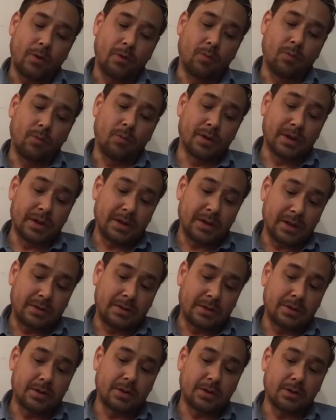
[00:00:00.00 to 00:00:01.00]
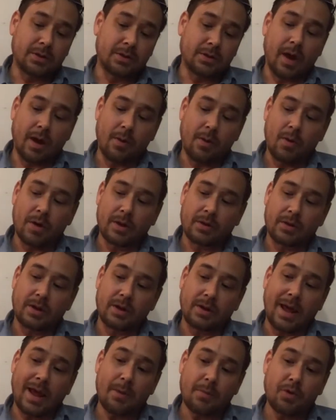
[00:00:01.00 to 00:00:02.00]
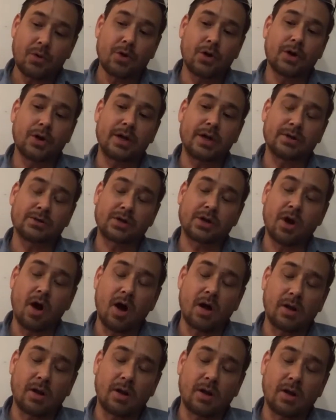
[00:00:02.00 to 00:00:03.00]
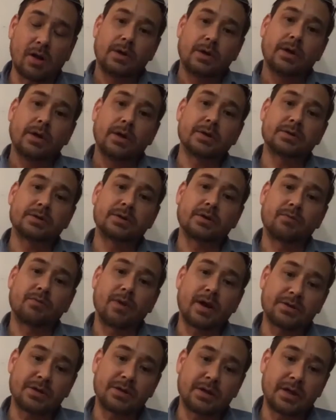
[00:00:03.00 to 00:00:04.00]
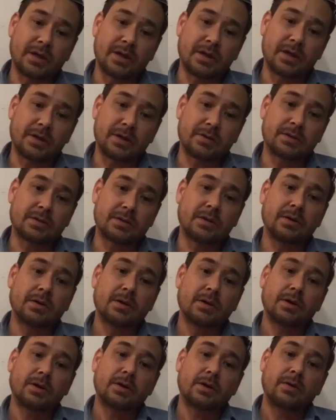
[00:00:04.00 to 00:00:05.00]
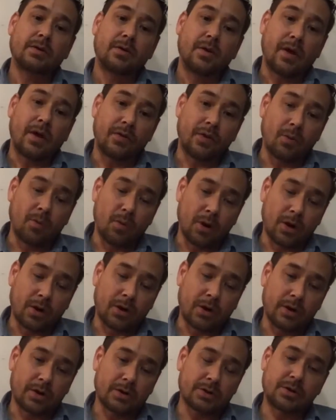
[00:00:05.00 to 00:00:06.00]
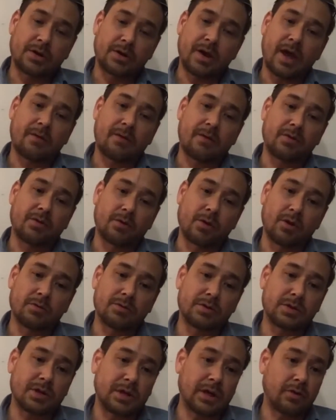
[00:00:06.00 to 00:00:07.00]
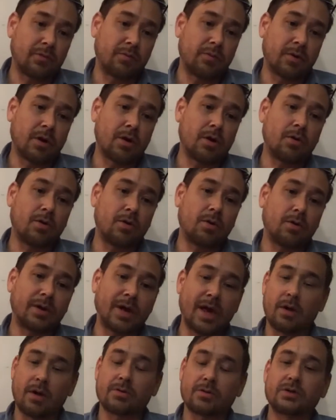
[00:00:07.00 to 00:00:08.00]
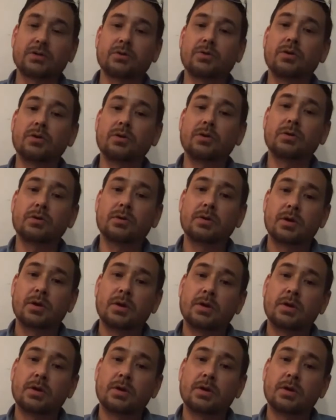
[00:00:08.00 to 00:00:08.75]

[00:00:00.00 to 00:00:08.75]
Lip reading: we really need to do and what the neighborhood is calling for is the residents and the workers to have their own Skid Row council